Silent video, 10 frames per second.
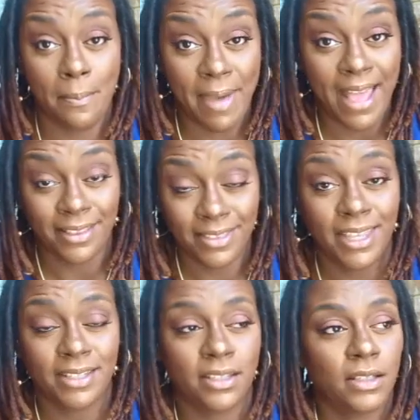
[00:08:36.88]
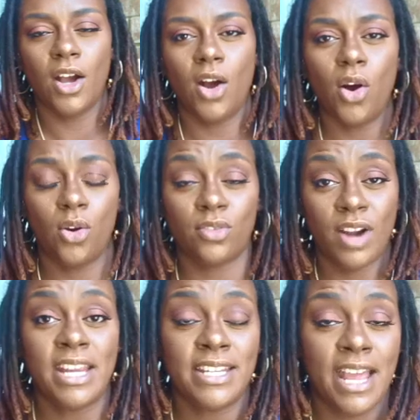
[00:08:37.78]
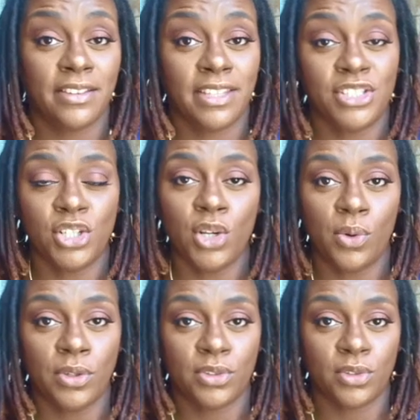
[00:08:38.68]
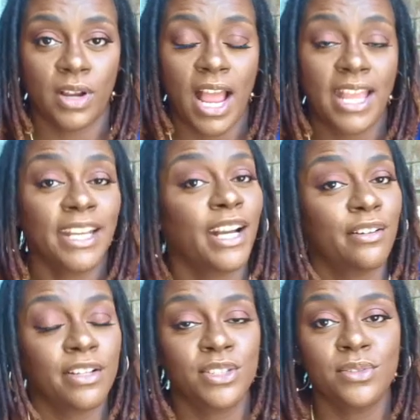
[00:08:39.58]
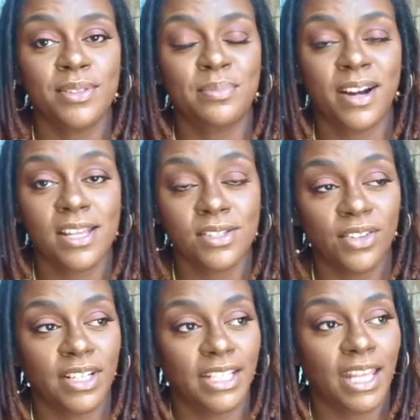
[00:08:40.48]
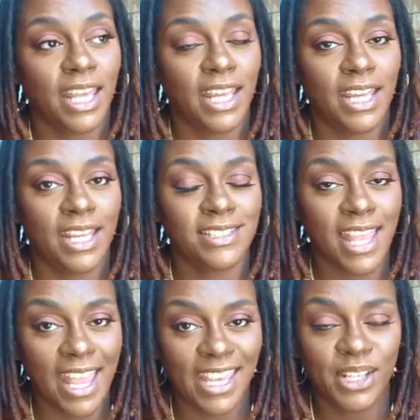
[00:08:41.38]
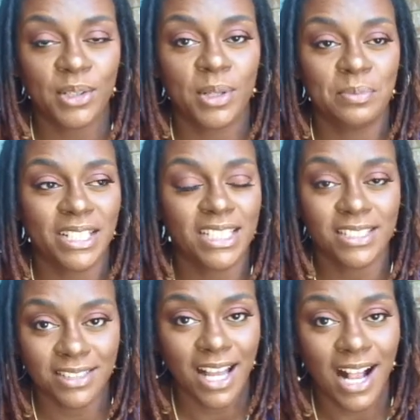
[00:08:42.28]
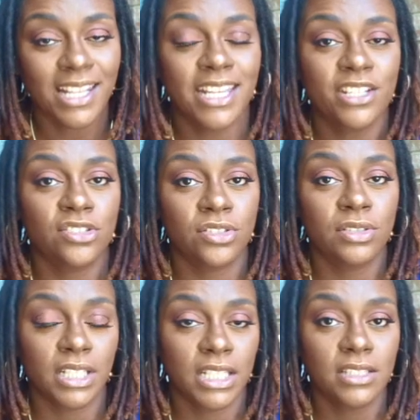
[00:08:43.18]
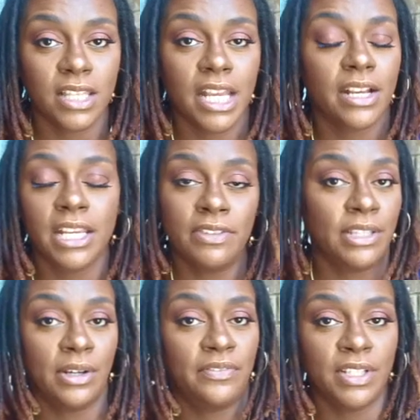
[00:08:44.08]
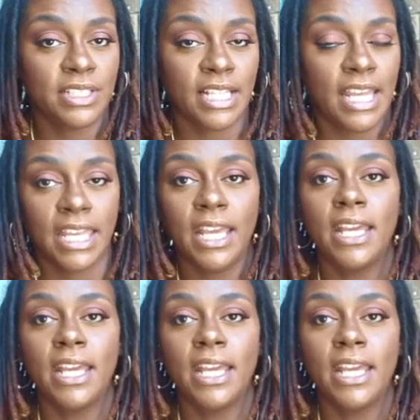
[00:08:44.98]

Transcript: back then or right now that you're going through. I encourage you to press on and to hang on because God hears you and he's there even though it feels like